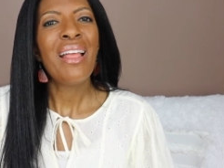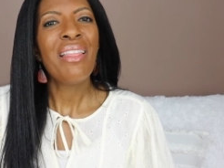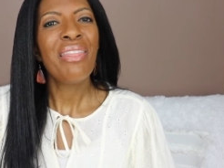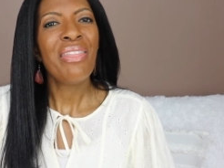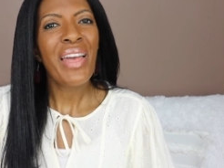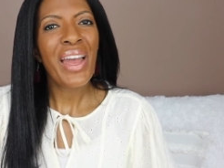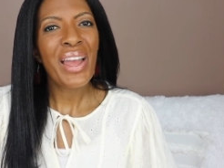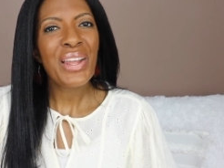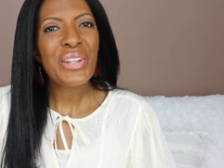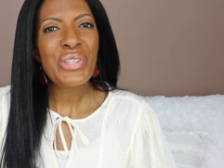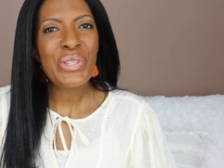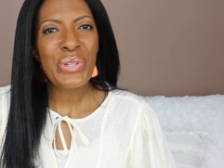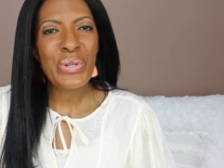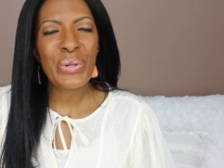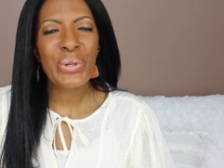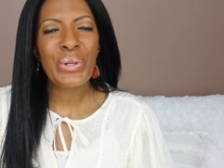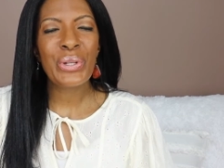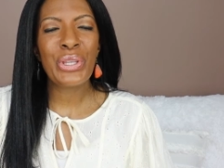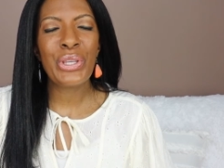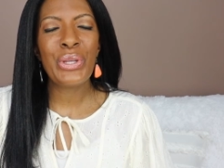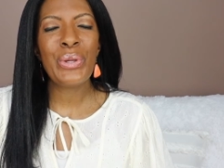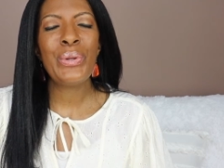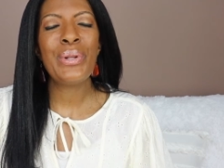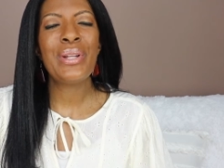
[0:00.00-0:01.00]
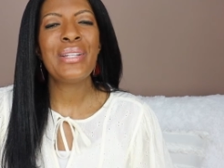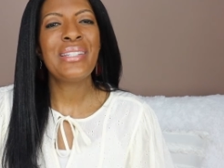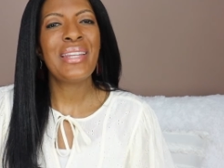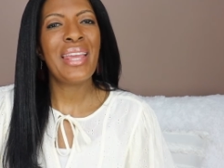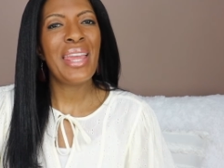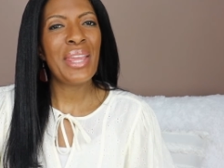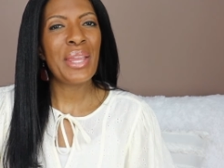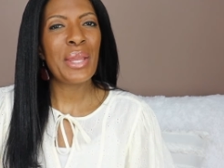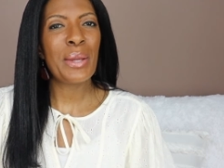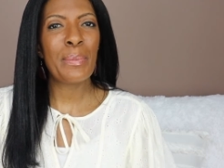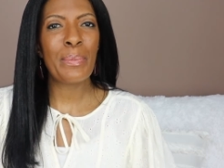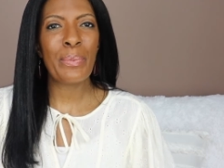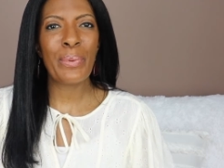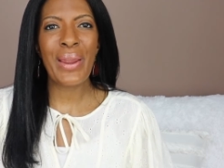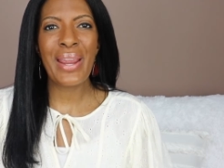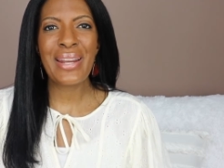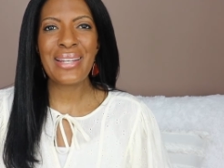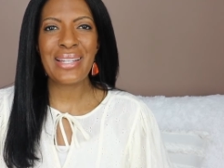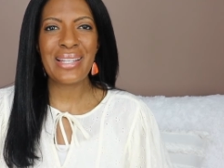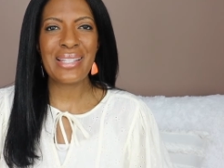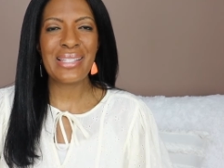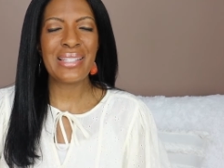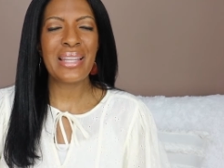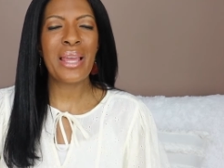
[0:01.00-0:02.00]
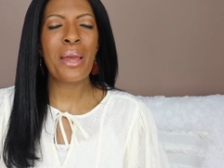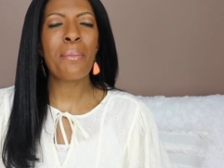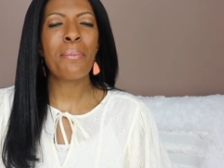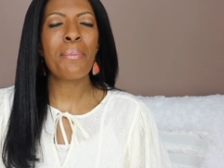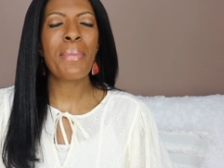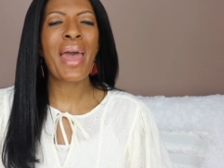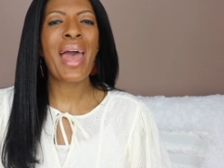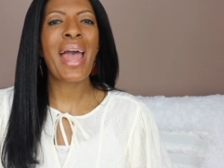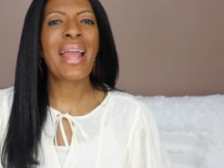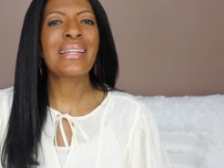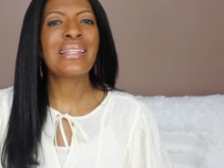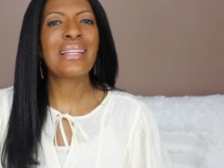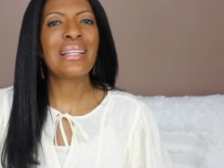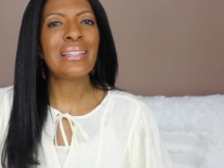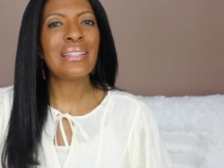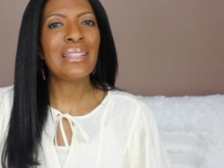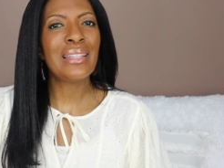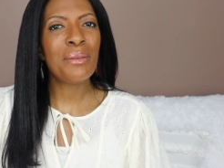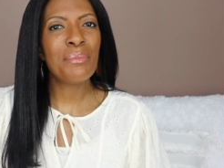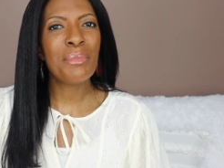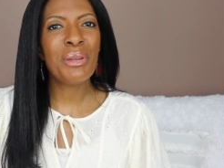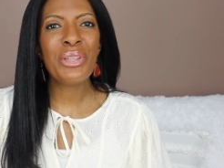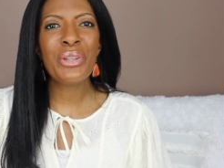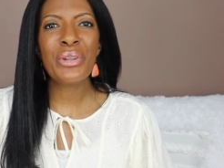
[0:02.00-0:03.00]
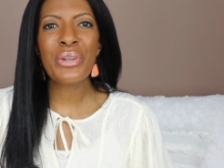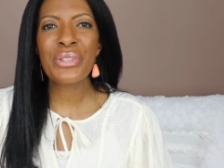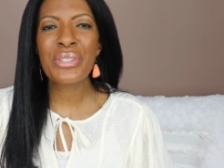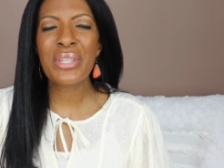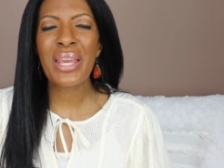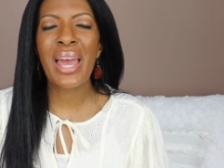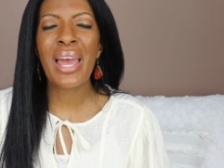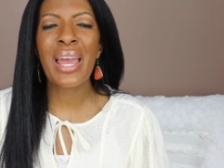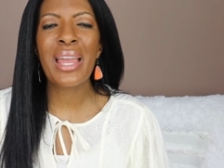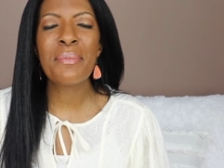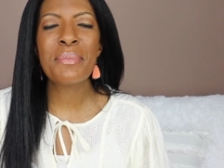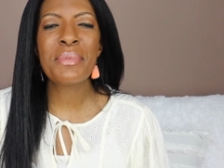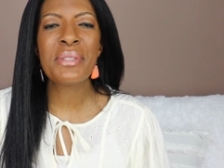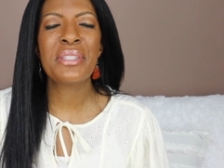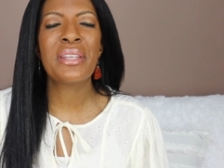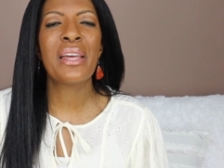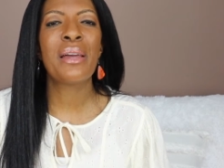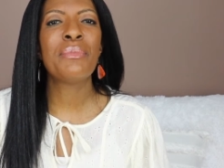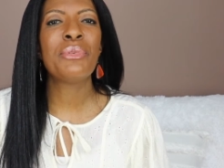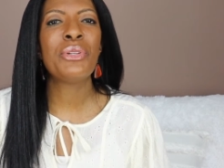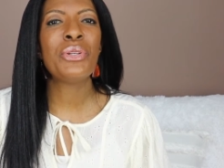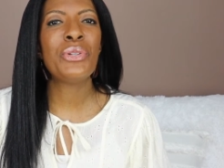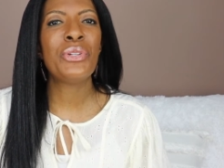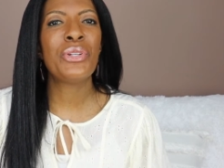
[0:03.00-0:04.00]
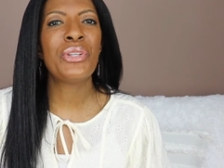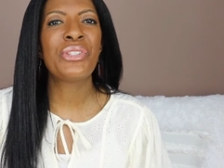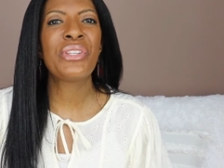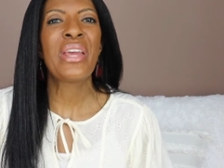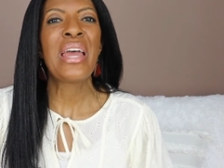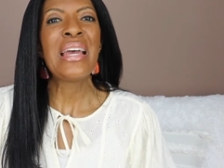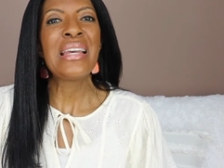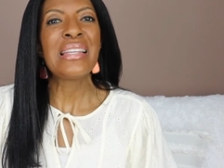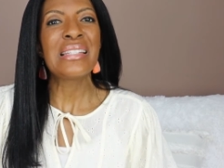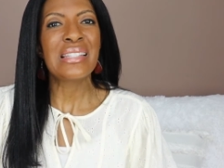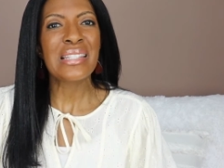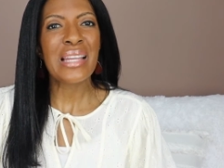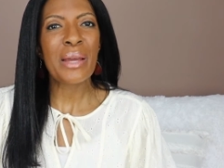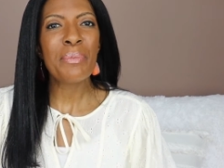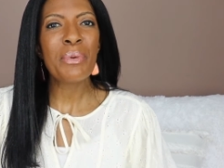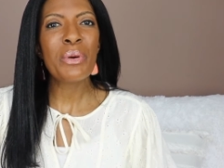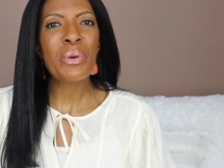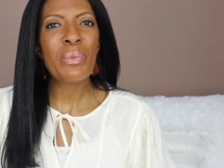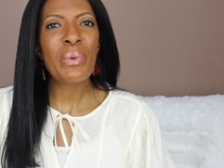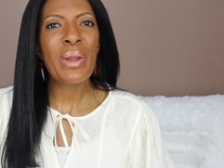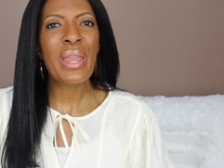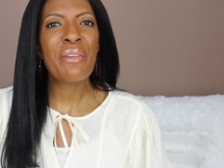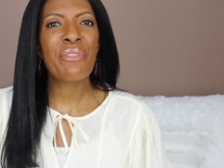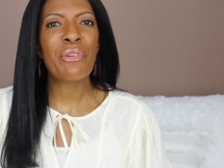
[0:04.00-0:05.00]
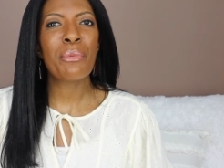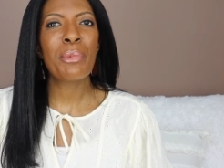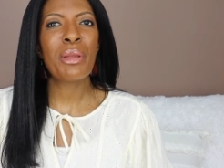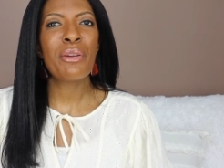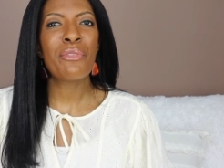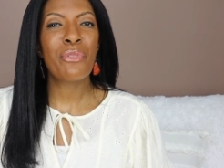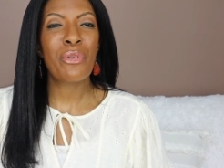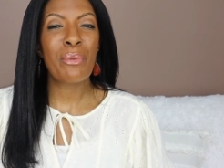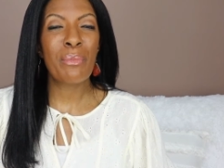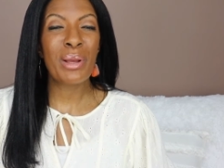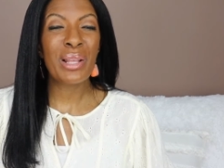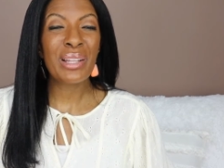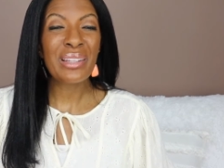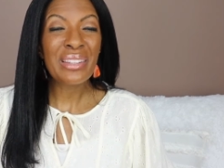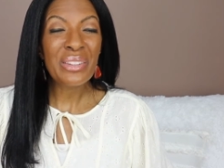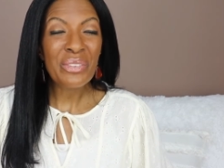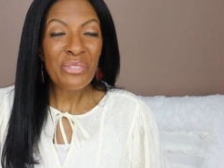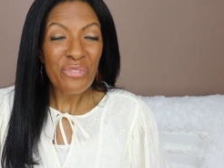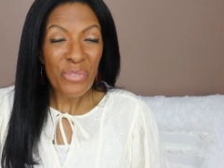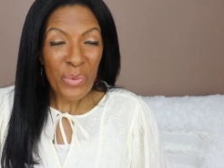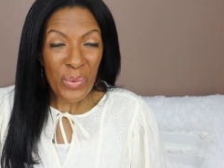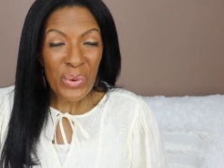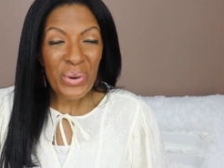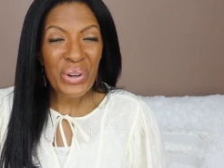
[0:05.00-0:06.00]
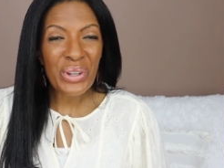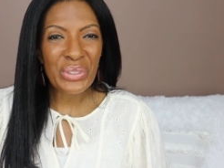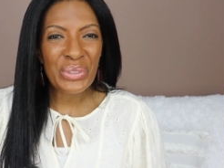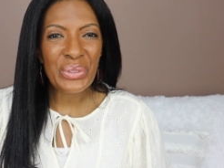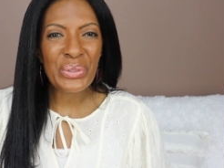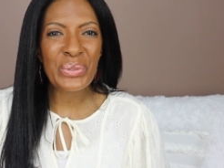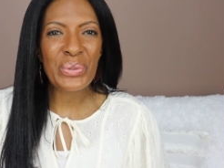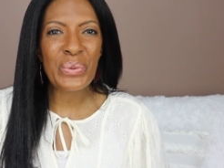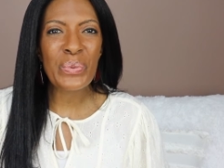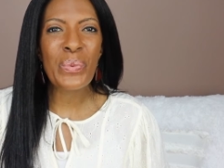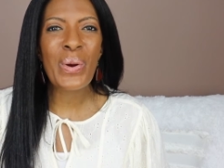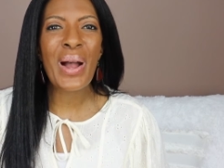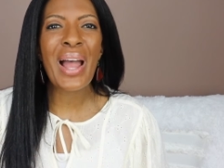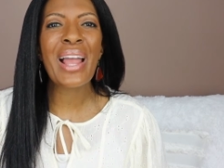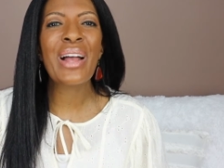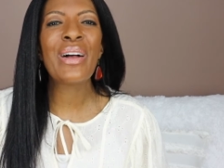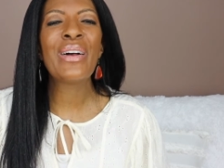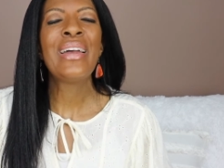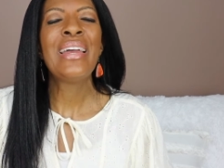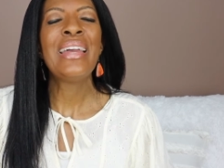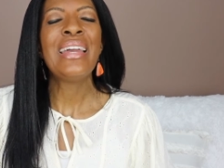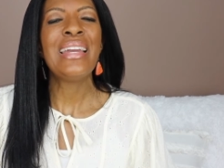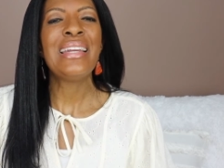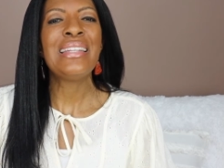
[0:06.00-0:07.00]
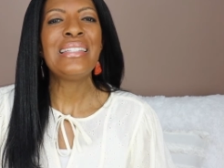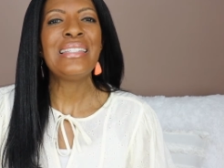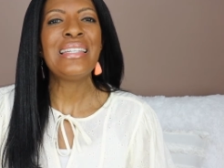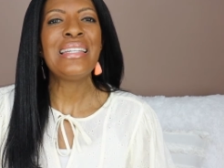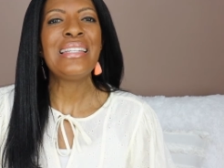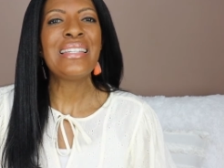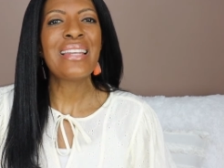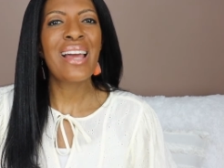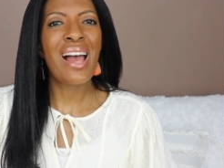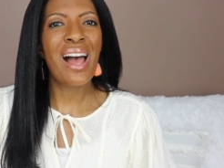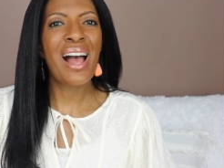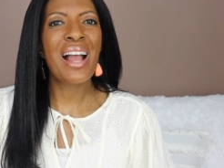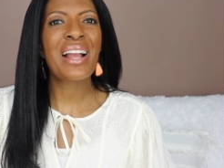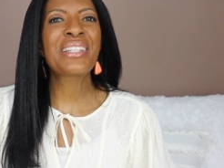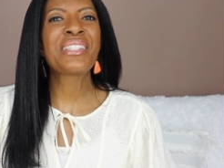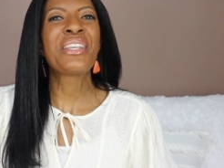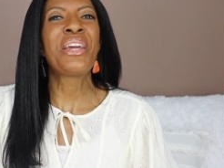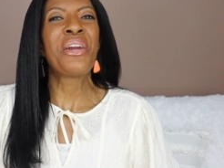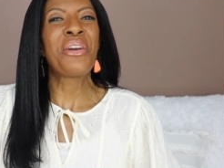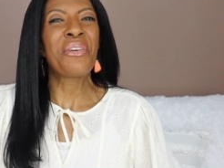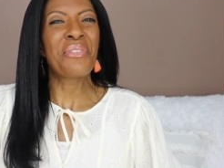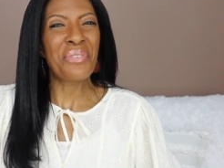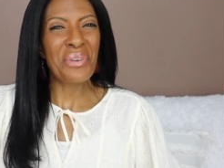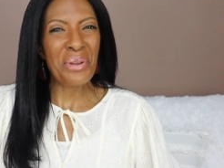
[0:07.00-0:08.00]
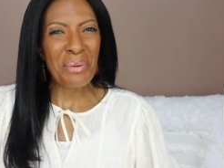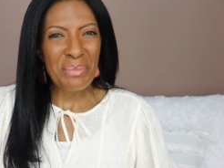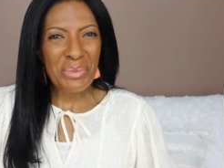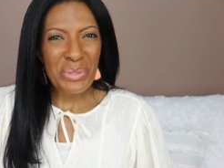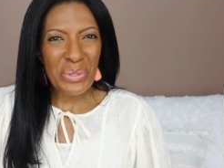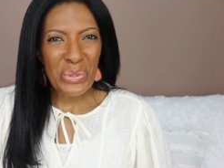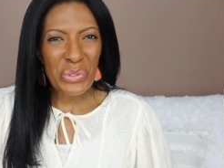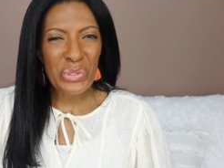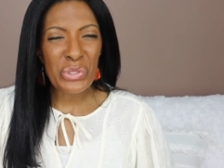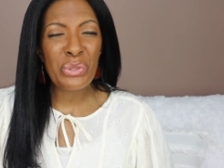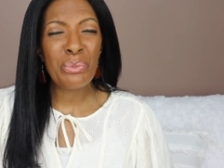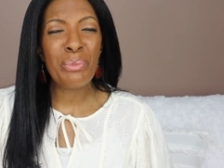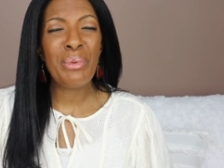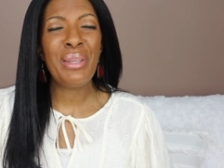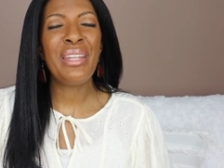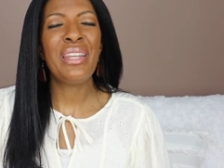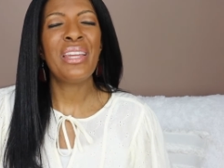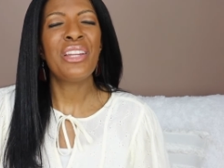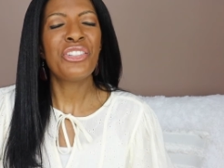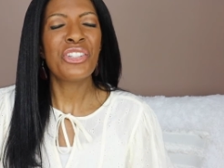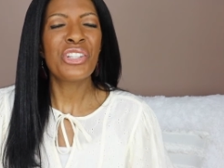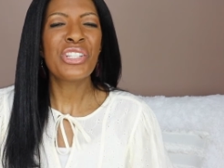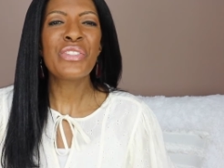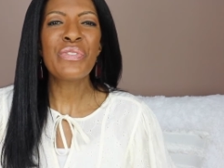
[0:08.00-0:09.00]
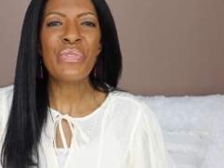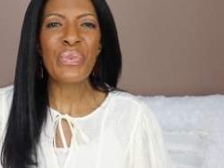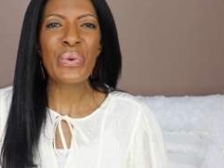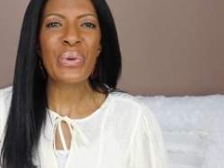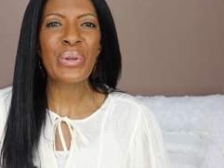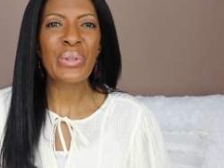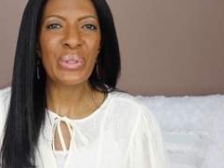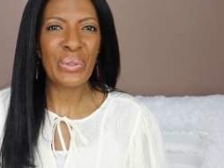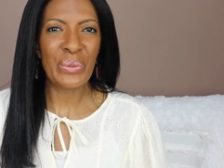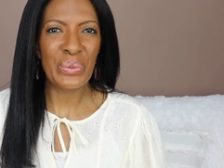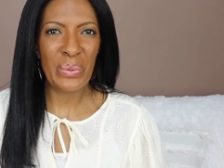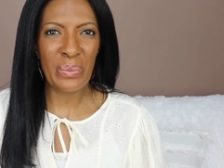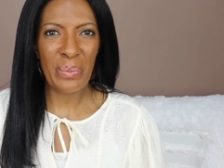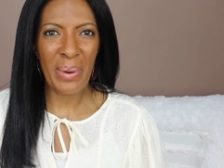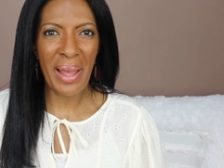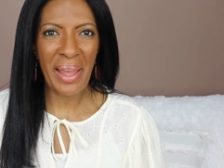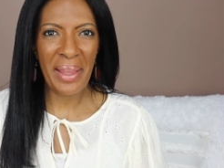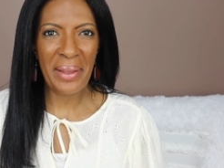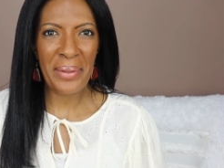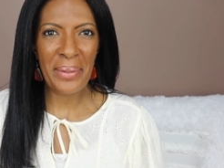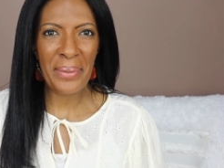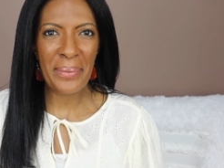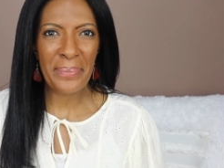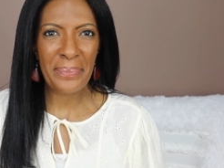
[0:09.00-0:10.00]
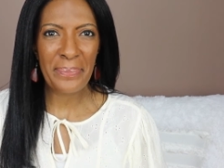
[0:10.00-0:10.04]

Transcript: that's your cue to take a break, to step back, to limit your time some, to just step away from it from a, for a little while and detox from social media just for a little while.